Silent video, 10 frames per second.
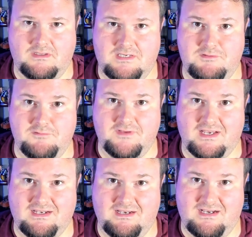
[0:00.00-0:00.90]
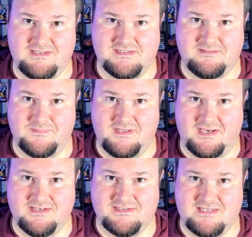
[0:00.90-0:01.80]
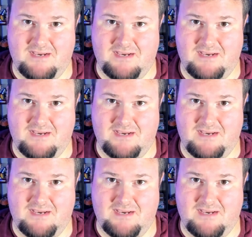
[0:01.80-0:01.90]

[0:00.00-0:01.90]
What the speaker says: If you've got custom dice,